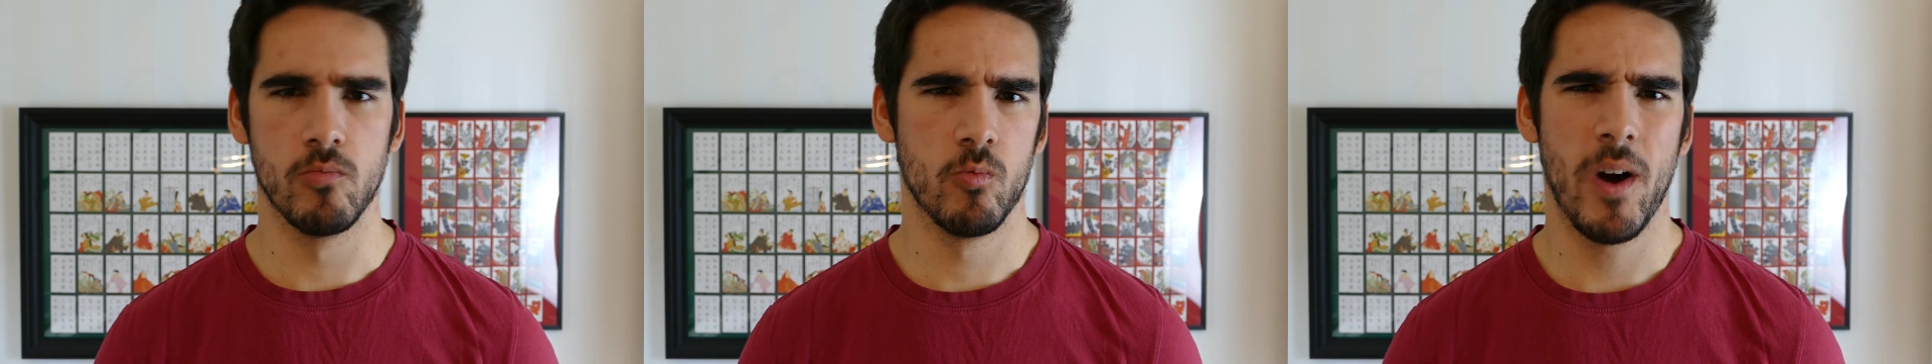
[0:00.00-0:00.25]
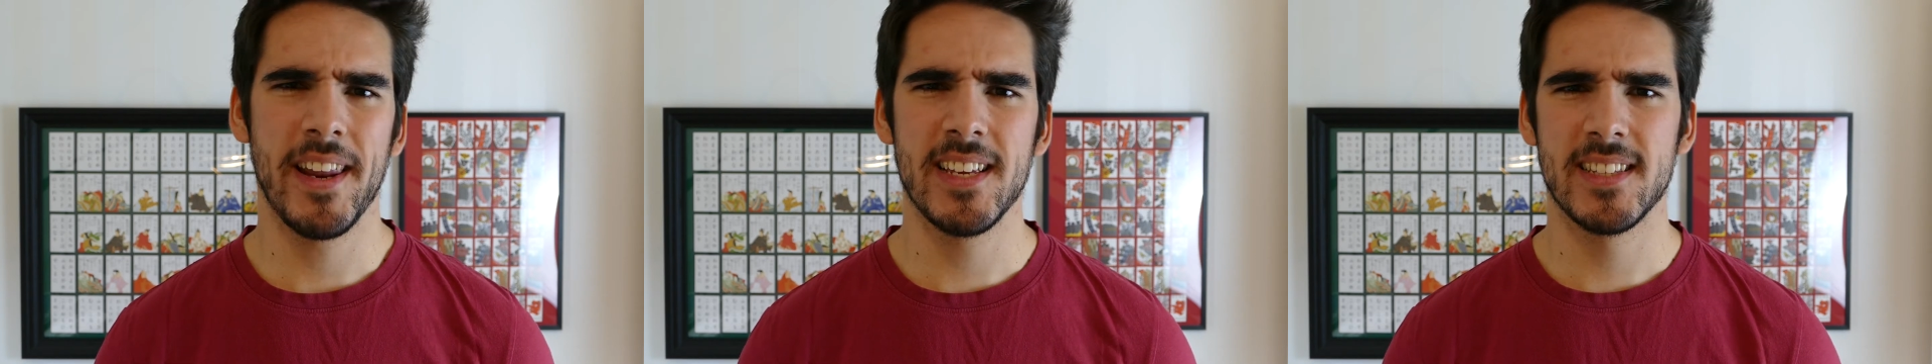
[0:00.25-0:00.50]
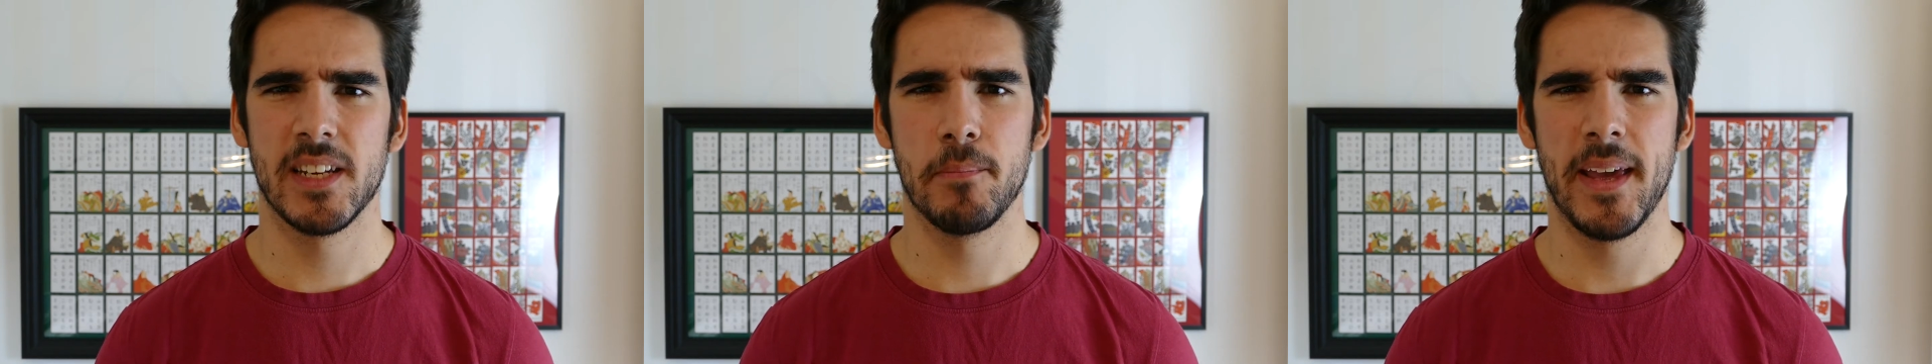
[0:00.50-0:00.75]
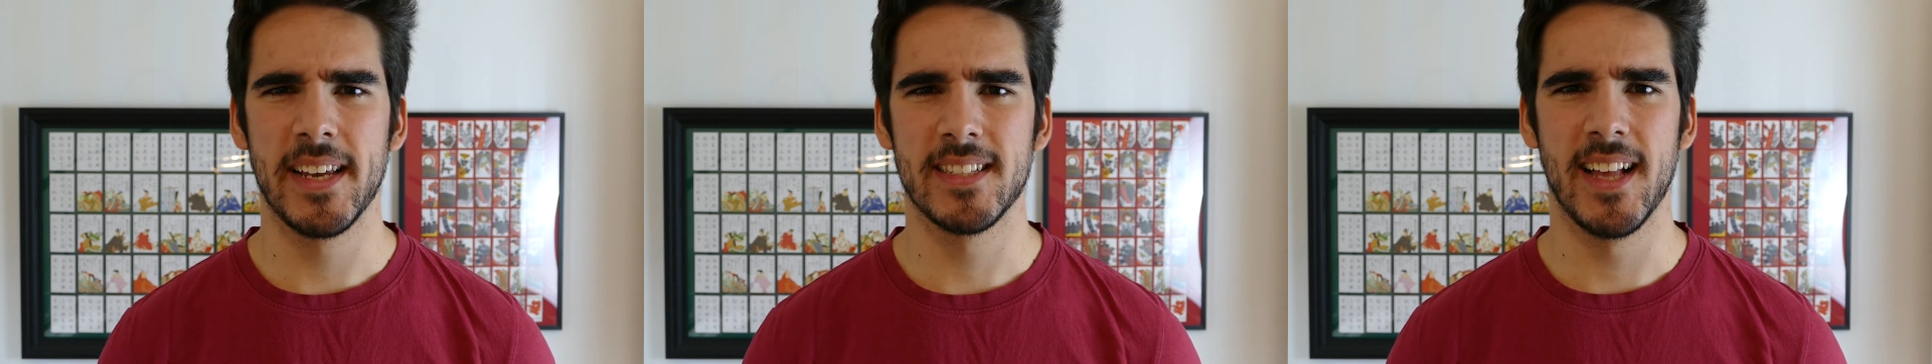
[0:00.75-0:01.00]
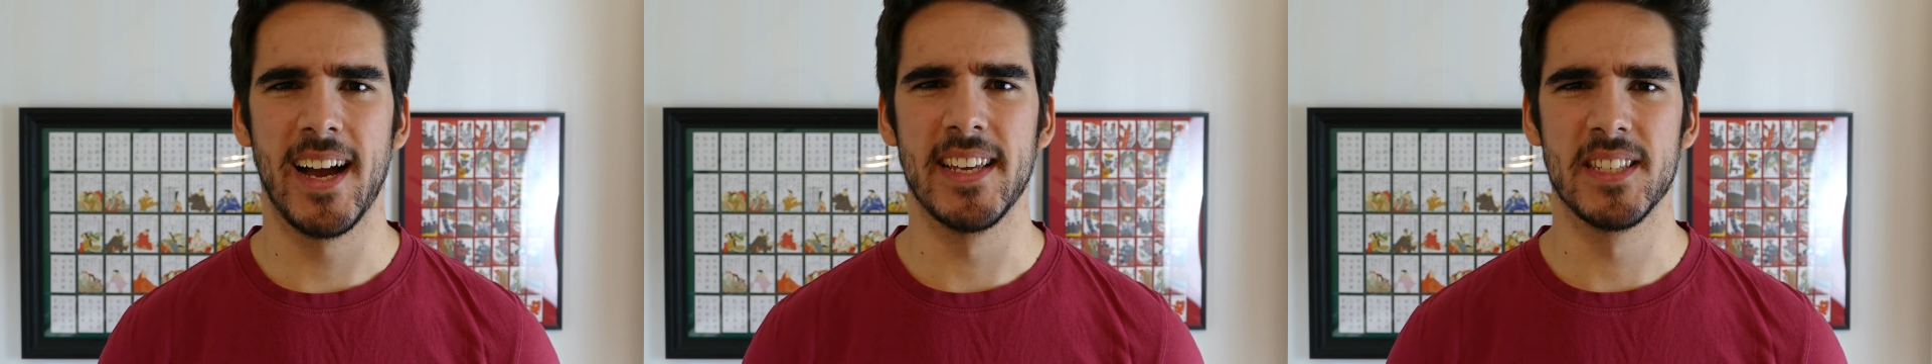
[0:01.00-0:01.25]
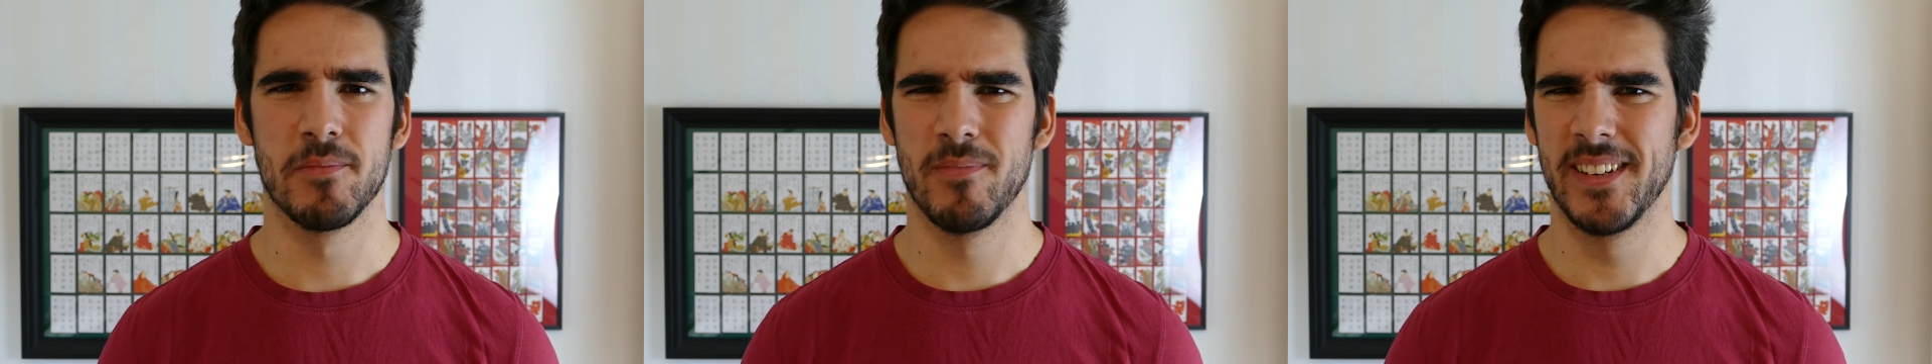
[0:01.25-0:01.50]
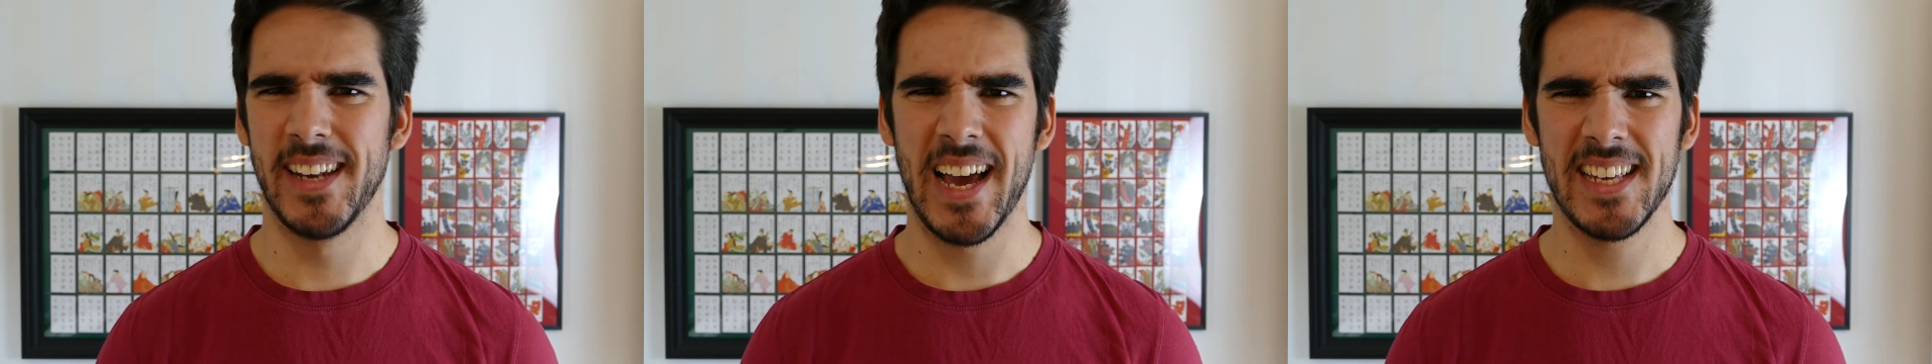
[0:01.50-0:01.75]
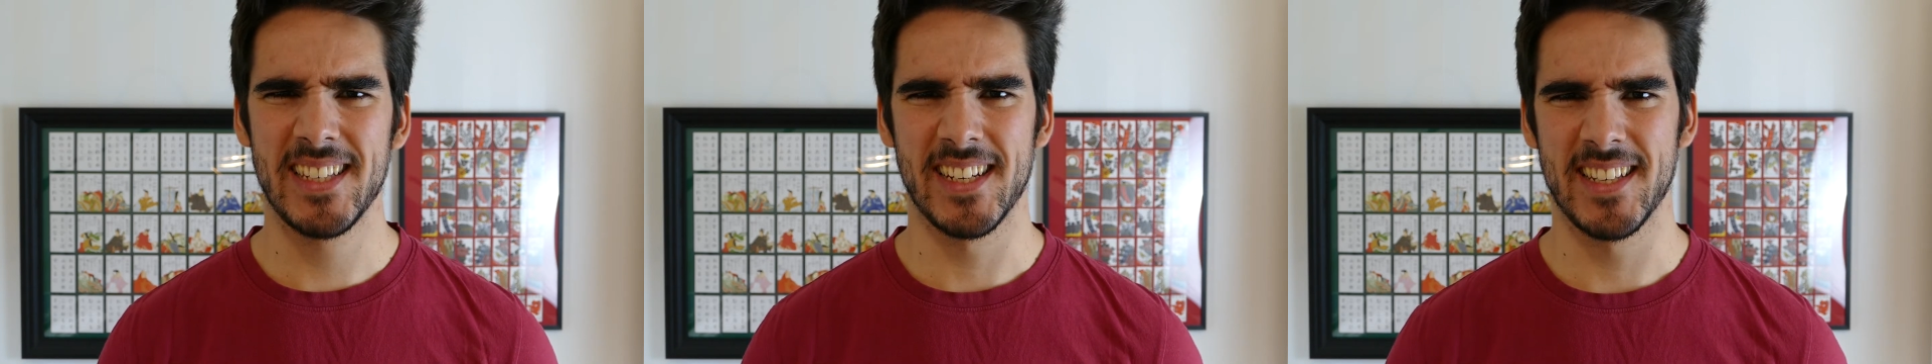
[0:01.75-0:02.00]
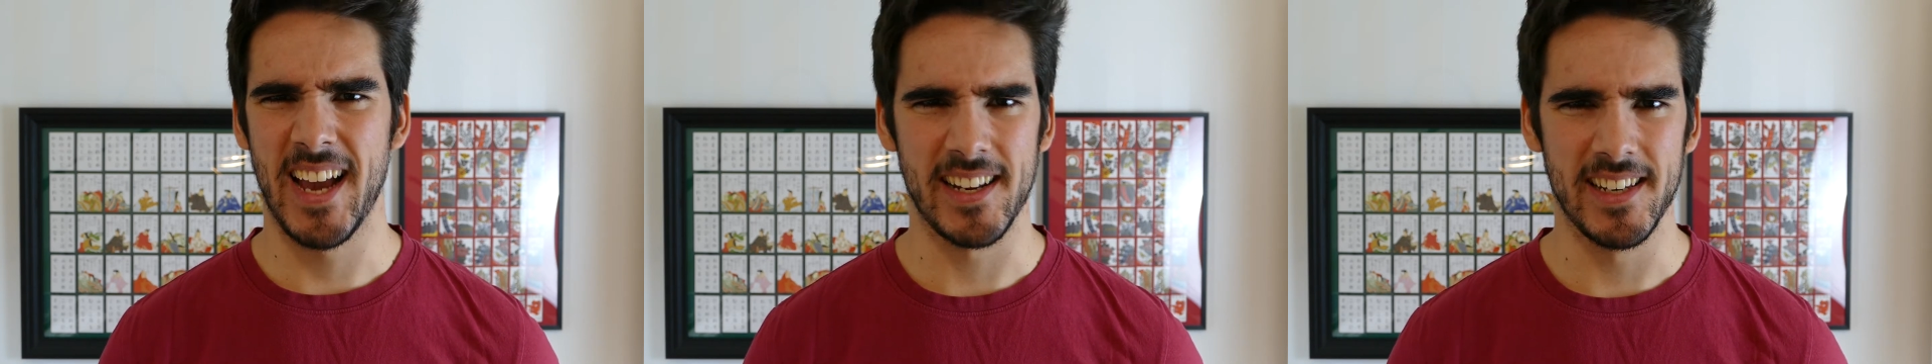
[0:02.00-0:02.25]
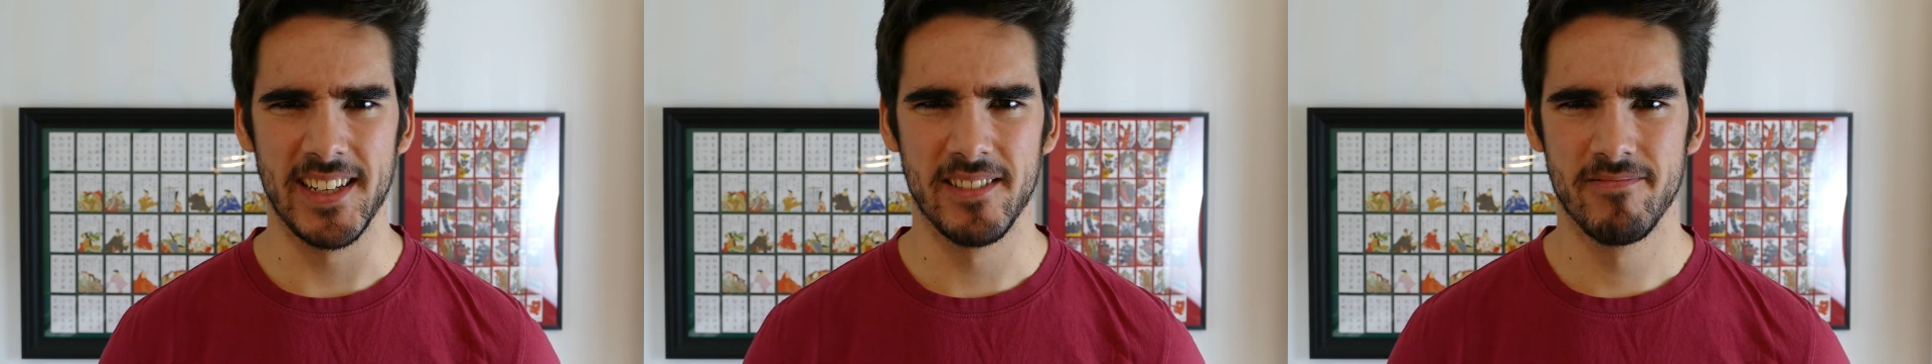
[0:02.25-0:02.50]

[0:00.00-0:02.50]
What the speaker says: what is that makes dice exactly?